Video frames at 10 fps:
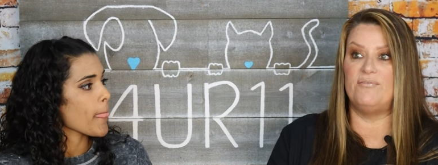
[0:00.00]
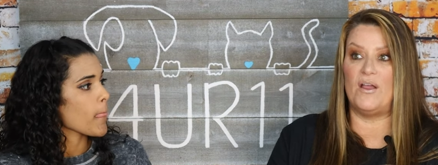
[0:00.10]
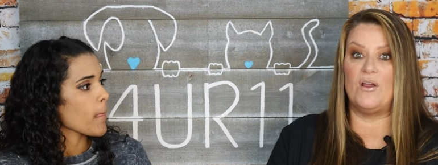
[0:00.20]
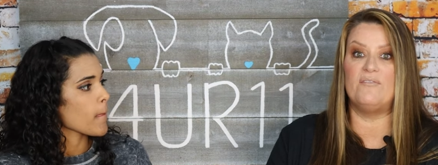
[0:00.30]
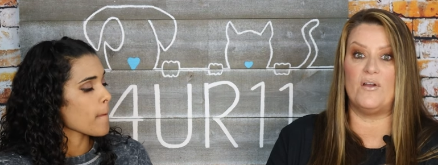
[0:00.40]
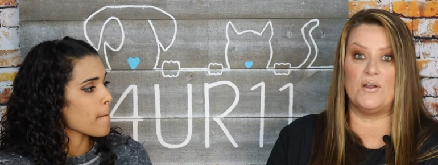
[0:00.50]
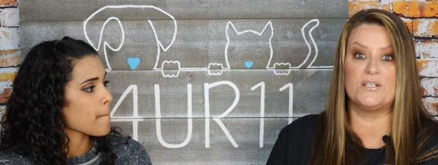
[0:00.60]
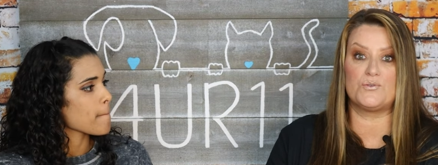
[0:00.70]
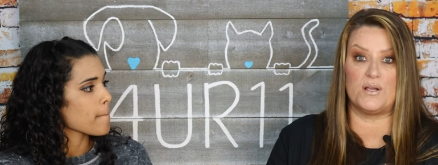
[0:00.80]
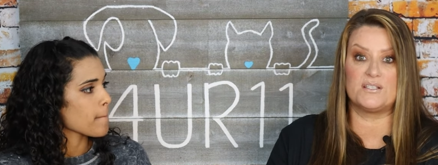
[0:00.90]
Speaker 1: very very
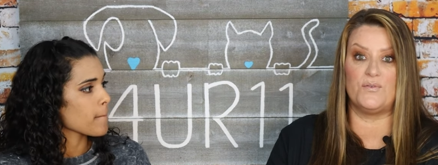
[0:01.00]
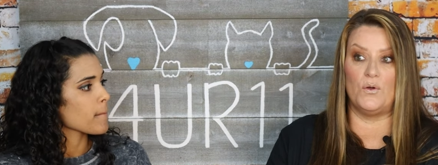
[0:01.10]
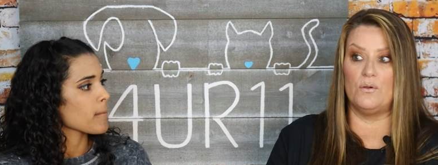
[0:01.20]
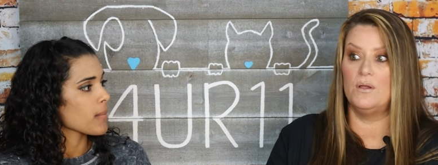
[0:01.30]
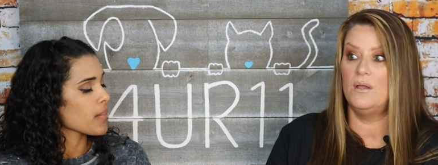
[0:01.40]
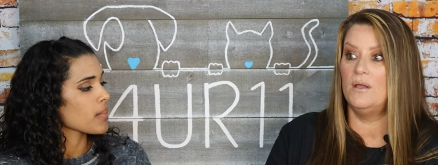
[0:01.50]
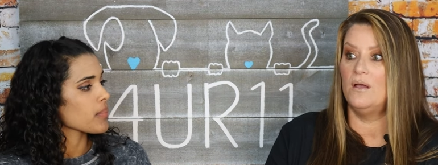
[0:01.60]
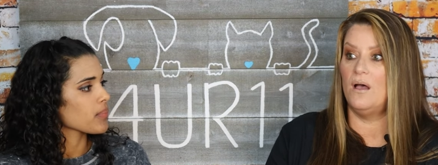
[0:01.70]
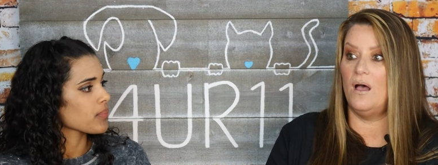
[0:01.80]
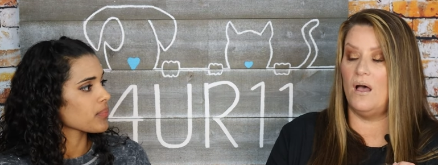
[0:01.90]
stressful.
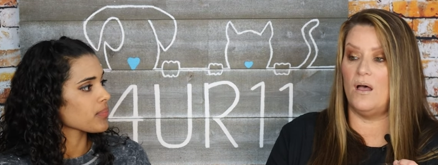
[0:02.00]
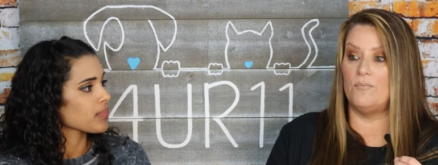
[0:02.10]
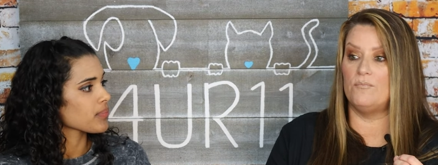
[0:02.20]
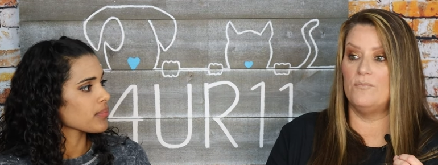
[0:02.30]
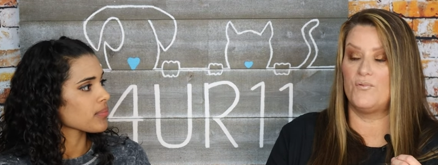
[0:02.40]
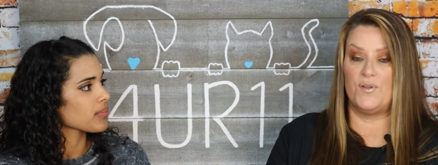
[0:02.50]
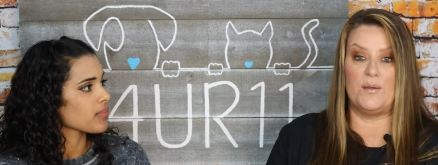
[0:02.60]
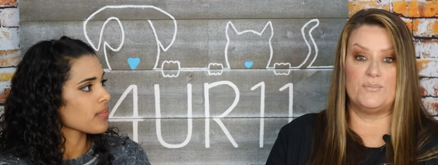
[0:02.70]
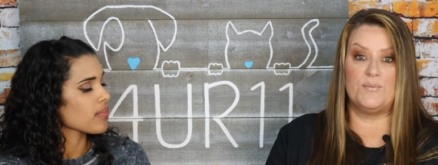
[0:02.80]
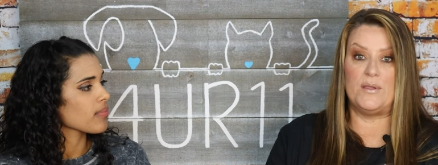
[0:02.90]
Um, for
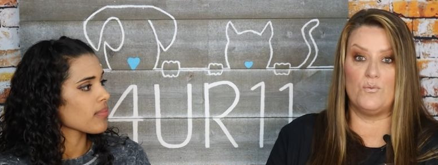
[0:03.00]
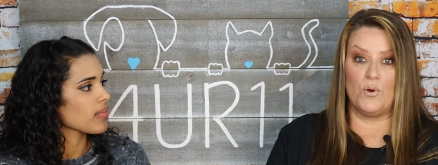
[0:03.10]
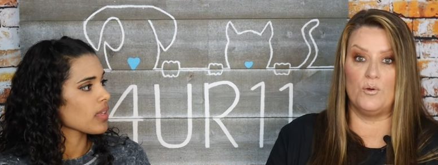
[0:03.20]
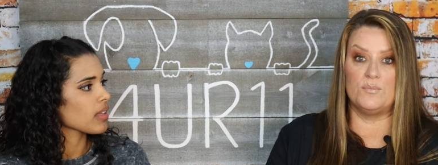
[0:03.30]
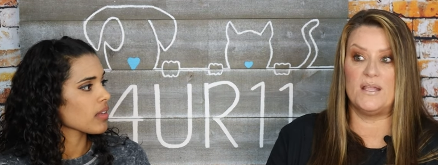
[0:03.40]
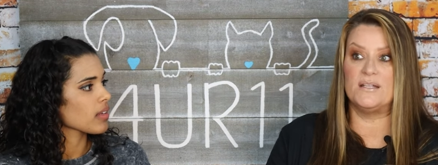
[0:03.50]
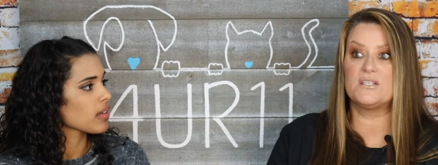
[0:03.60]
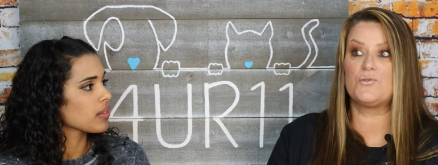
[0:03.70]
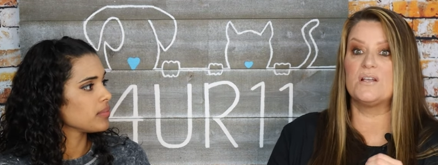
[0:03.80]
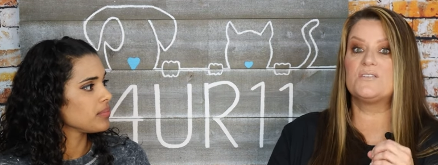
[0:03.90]
them to be groomed,
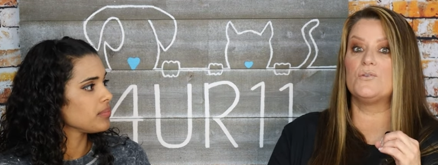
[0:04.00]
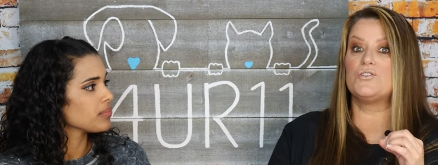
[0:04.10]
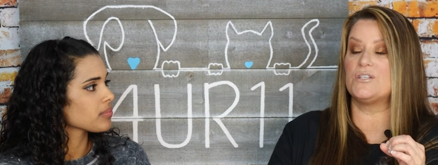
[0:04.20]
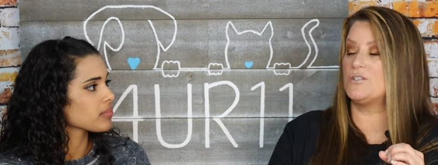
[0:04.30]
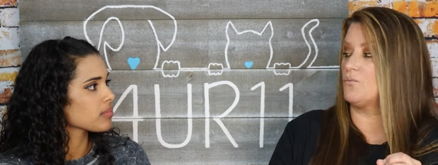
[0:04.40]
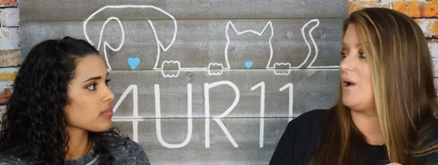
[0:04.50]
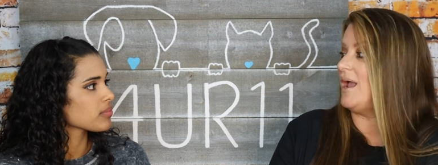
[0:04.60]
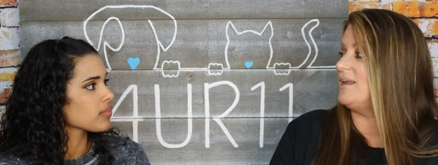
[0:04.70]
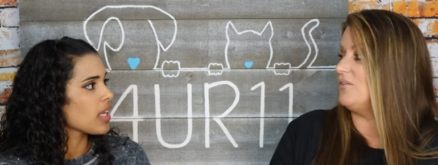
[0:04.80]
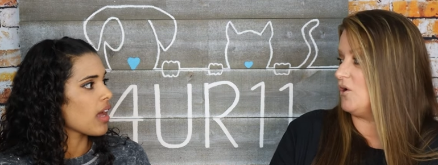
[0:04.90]
it's stressful just to
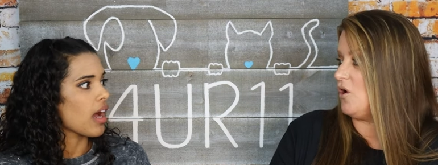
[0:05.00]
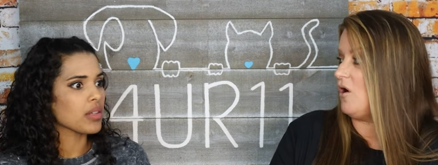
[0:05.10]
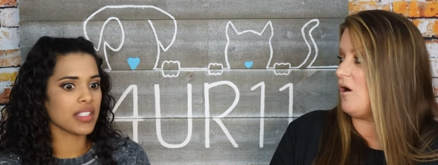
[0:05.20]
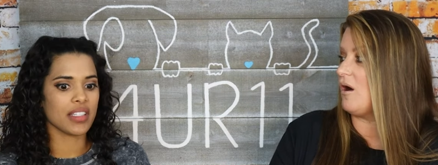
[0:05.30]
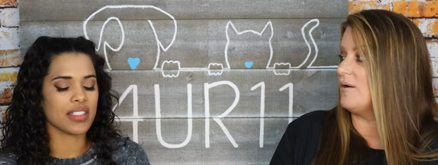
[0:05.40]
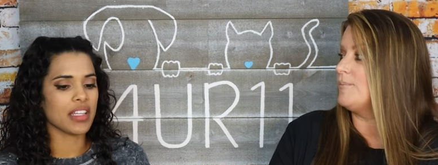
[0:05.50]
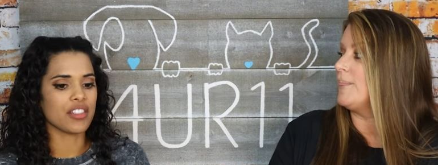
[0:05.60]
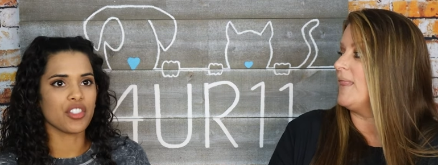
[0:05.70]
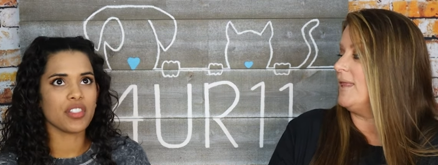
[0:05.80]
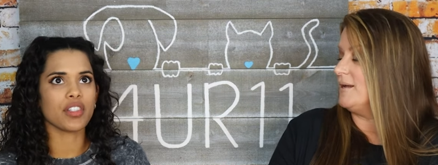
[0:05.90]
ride in the car. I was going to
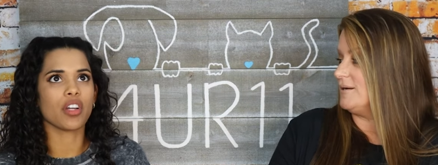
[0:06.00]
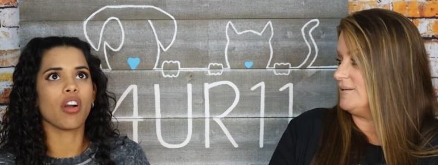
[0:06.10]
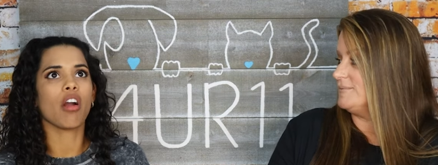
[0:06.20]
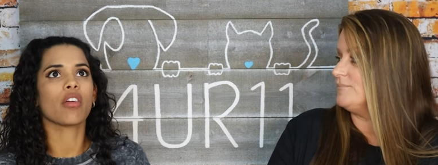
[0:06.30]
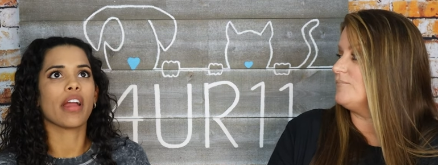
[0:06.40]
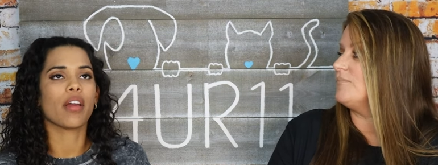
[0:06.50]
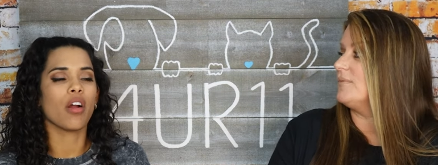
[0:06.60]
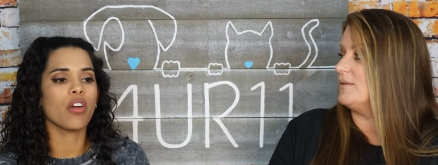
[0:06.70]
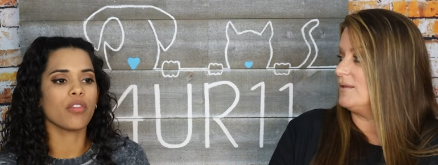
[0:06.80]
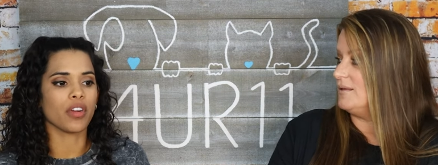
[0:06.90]
say,
Speaker 2: just the car ride
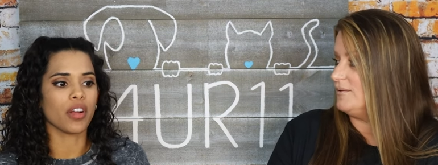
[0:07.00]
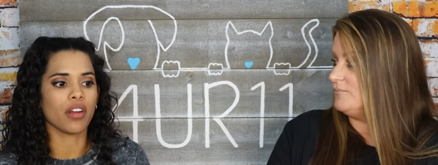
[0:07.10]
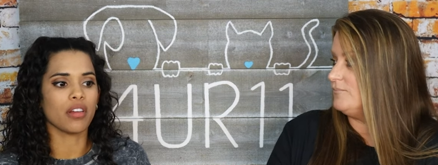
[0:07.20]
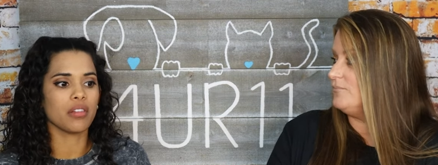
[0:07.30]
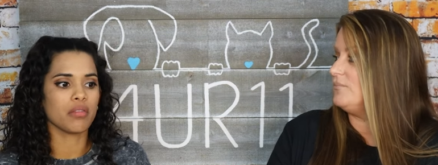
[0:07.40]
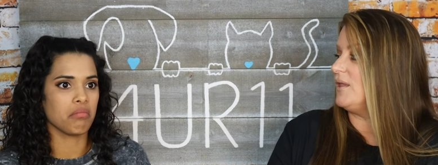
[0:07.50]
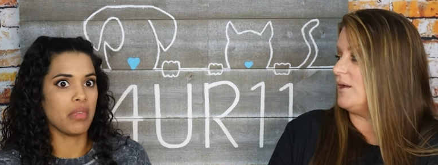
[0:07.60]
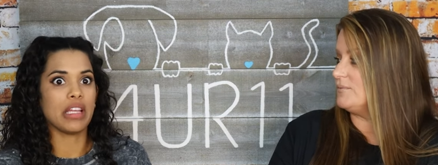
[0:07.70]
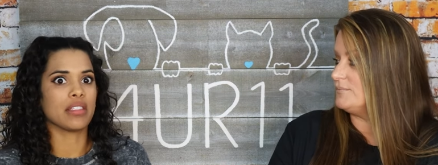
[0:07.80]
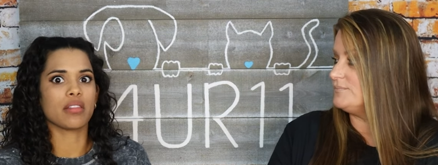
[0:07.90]
over
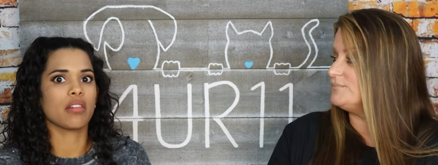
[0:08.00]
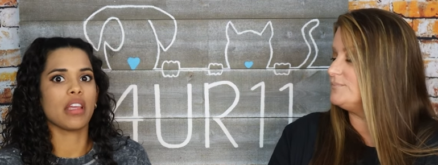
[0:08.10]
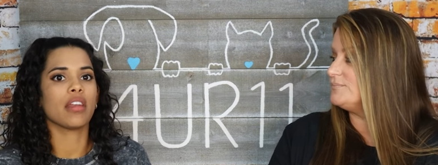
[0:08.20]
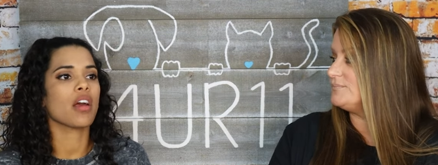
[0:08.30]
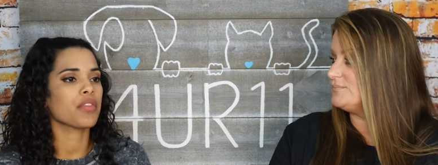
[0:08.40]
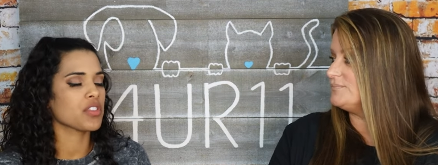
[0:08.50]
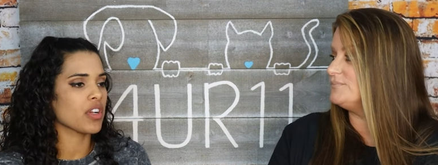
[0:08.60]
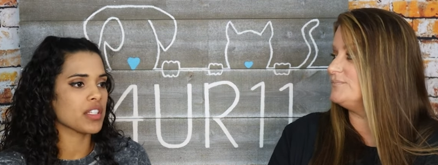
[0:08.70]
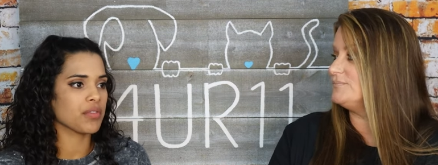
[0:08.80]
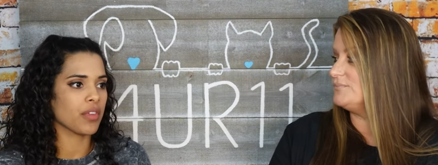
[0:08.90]
yeah. is enough
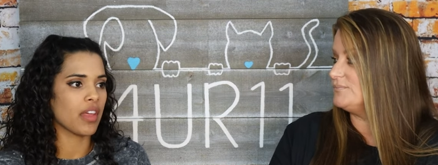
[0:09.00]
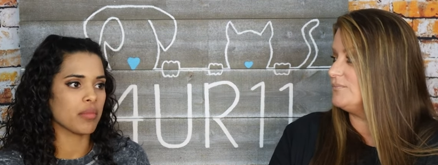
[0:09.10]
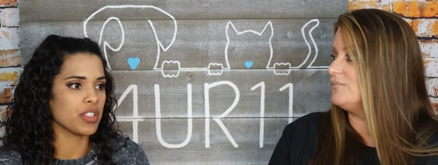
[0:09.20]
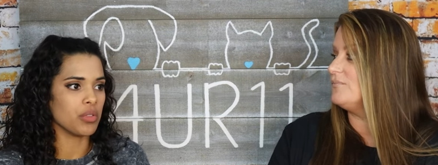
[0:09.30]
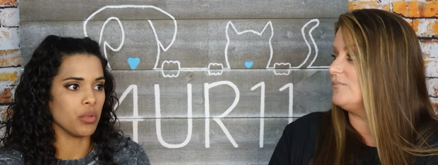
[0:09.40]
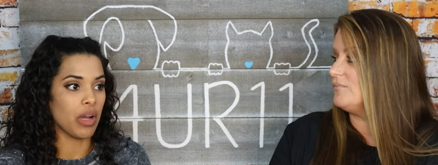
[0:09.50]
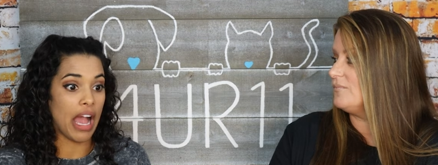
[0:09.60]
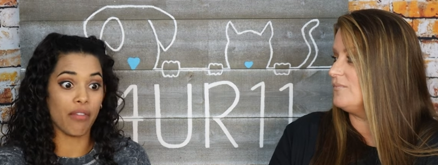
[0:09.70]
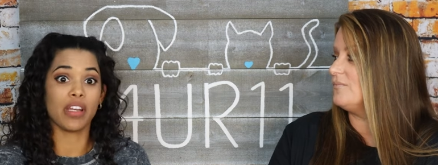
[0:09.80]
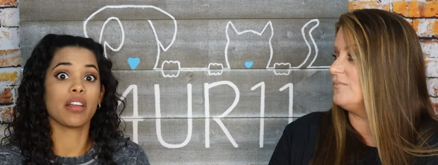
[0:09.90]
stress for them to
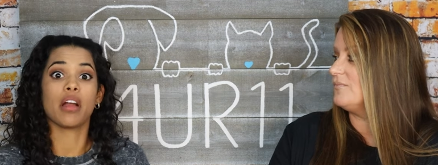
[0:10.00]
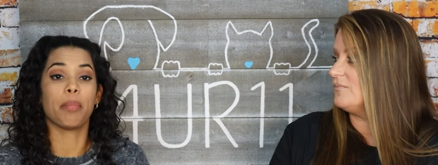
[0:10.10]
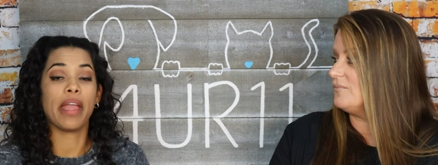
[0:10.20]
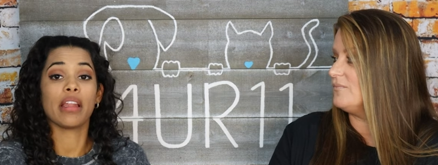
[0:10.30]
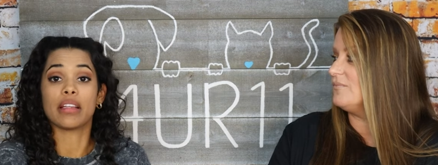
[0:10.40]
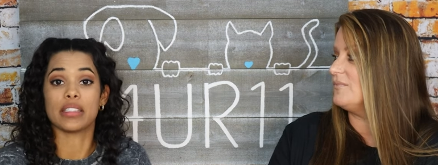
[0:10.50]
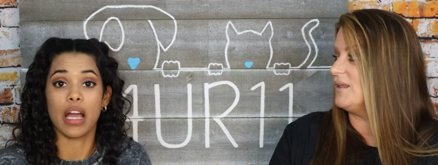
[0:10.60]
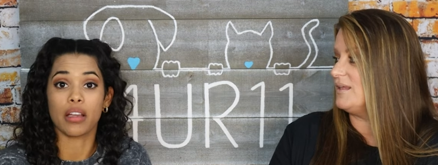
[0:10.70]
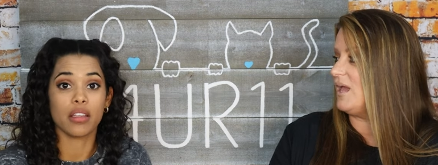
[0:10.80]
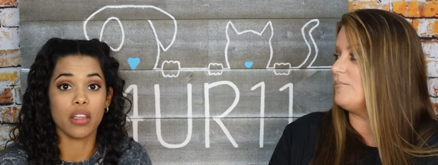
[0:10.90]
have an, a panic
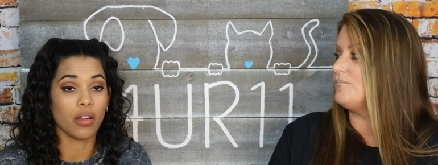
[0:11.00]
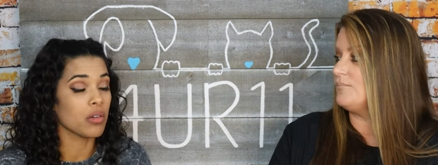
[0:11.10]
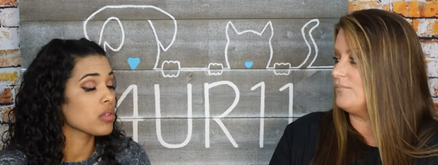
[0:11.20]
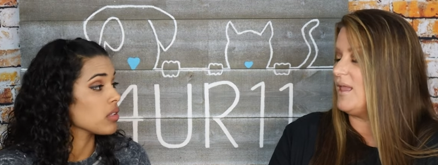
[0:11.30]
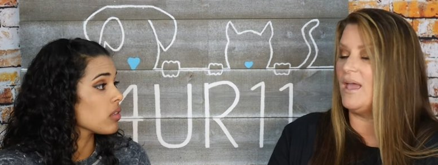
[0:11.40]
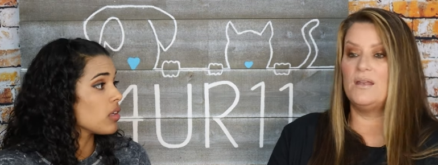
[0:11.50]
attack. Yeah. you know, and